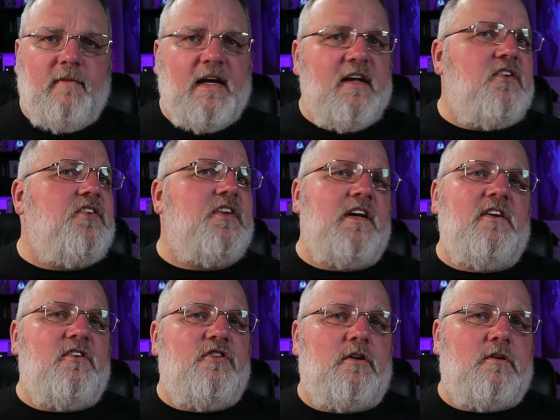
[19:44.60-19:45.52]
his
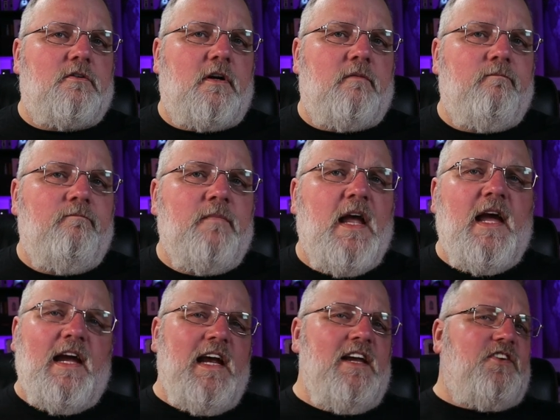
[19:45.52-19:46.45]
six children.
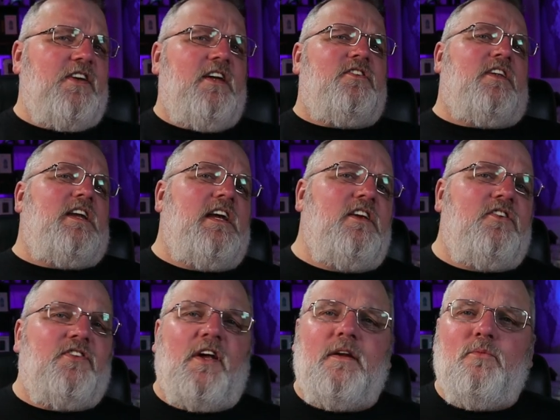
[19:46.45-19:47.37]
He says that his
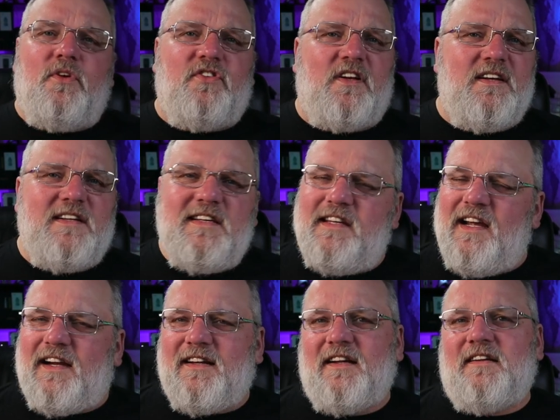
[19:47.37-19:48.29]
son was
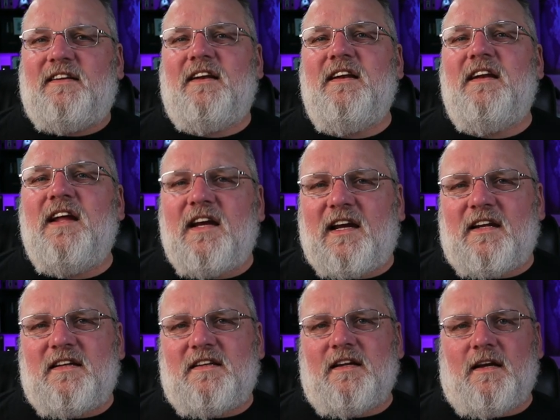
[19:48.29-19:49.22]
addicted to
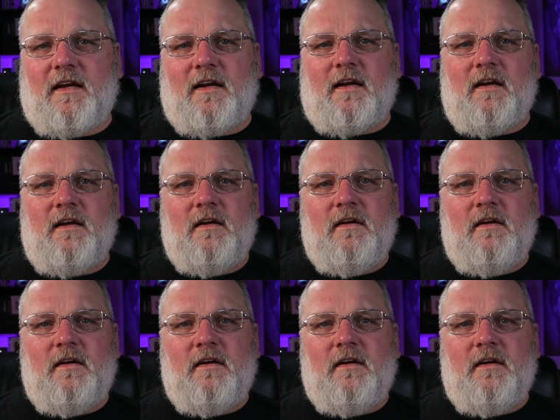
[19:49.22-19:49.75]
nicotine,